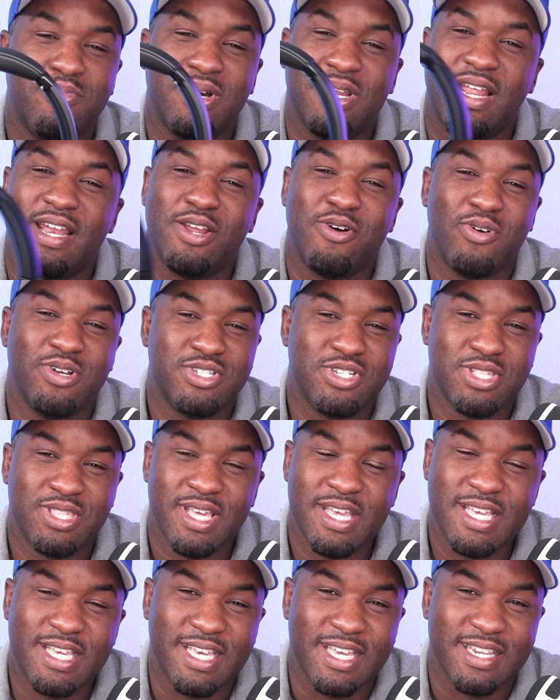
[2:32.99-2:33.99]
But I know what you're
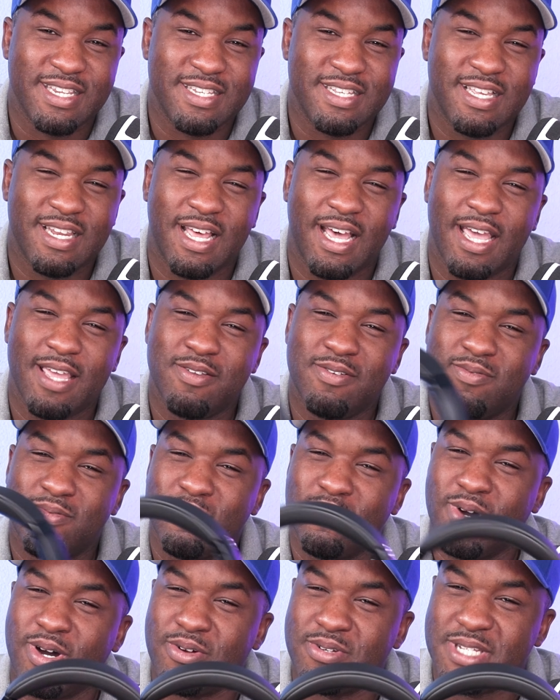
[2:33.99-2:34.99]
thinking. You're like,
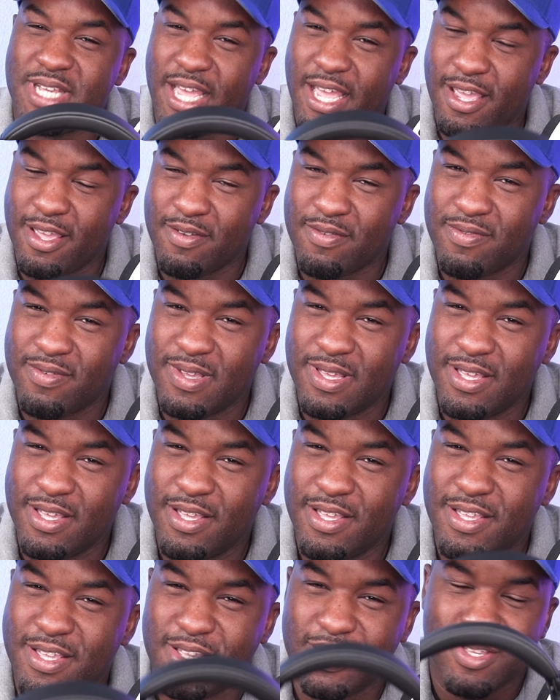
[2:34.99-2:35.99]
well, Dave,
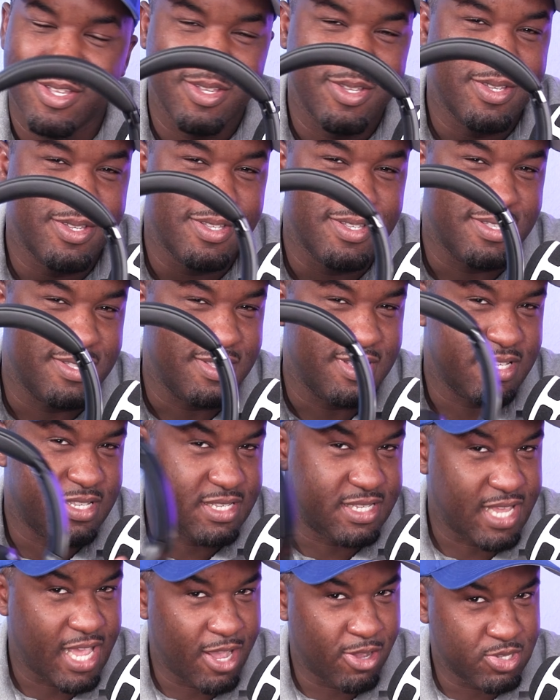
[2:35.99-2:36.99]
this
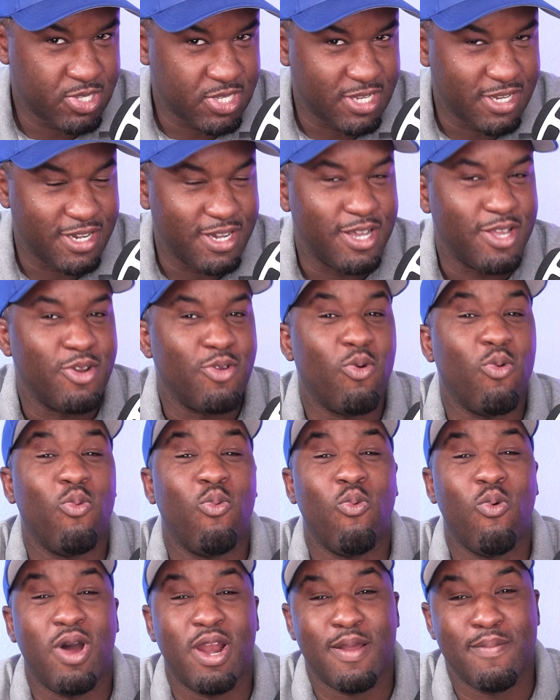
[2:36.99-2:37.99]
sounds good.
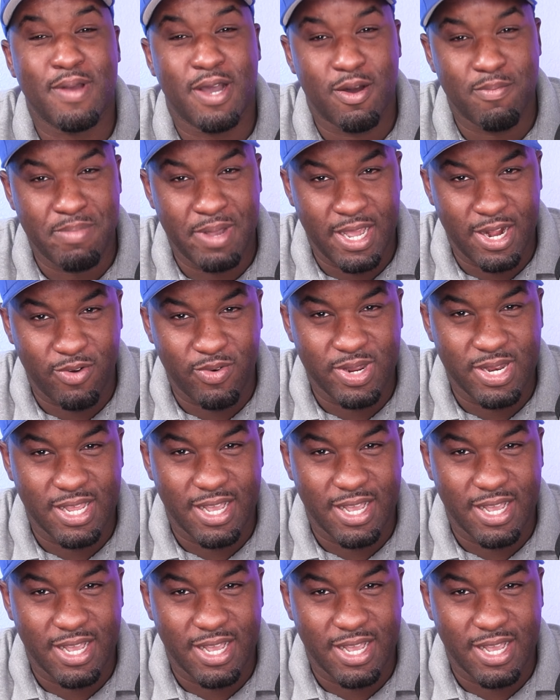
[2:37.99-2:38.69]
What about battery